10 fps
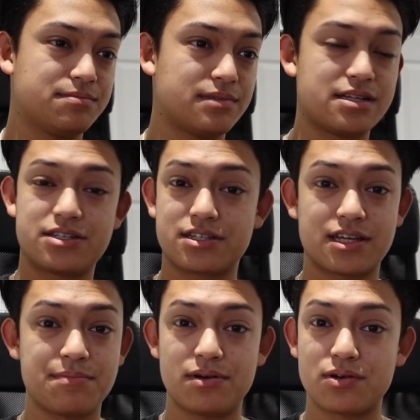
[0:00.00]
let's just
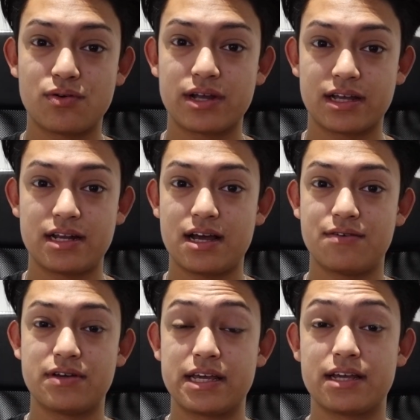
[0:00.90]
keep on going and
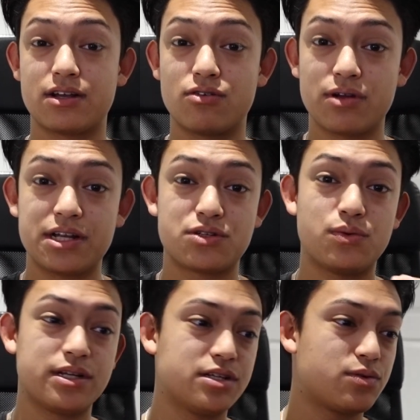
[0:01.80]
have a great
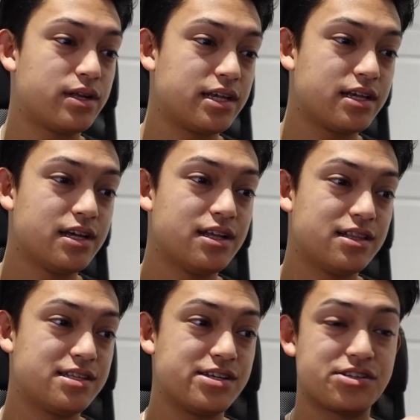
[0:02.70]
2020.
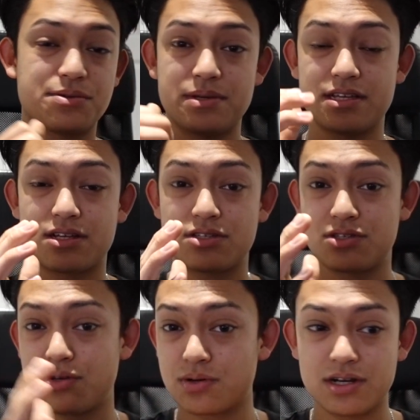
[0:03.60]
This year's gonna be
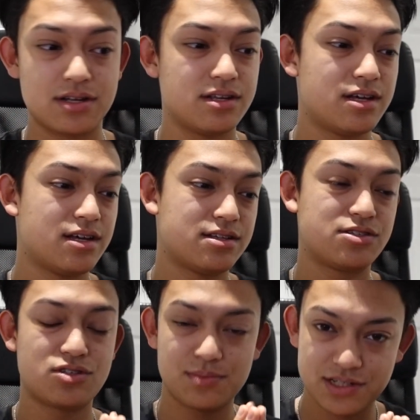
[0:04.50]
so good,
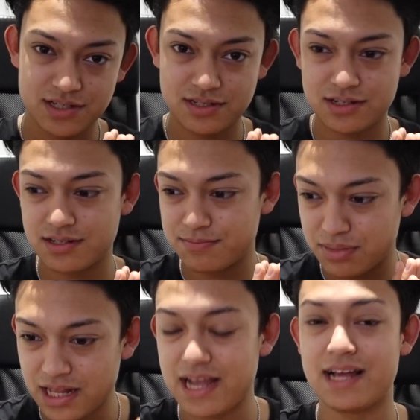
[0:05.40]
so much
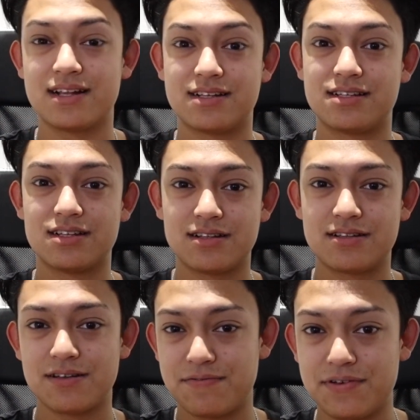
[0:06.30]
planned
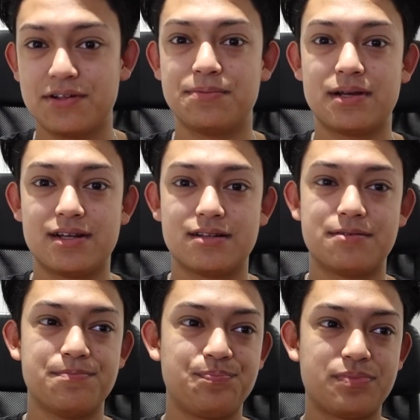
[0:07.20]
to film and
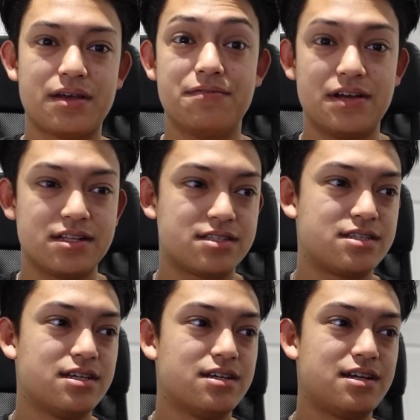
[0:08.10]

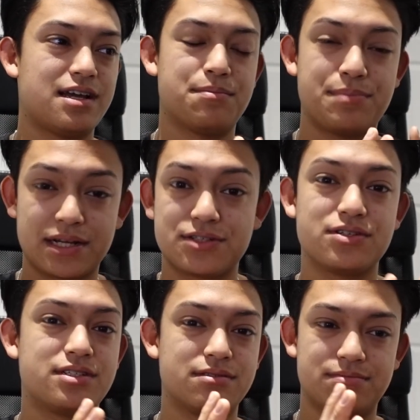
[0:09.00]
events and
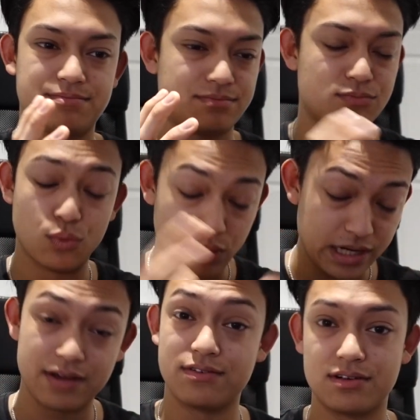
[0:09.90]
pictures and
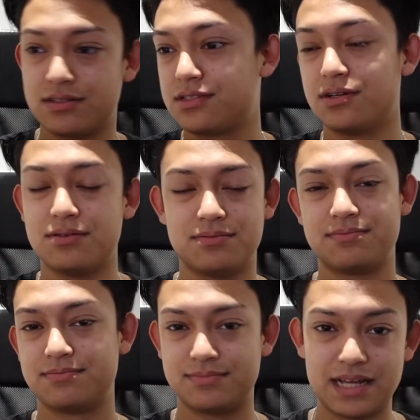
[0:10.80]
whatever, so
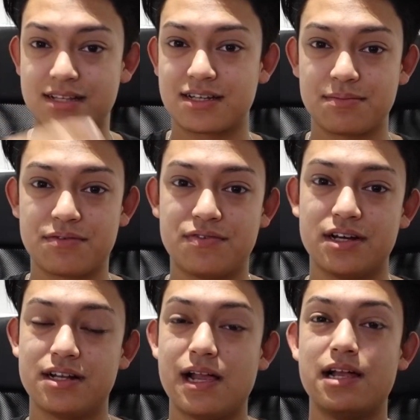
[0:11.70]
that's gonna be fun.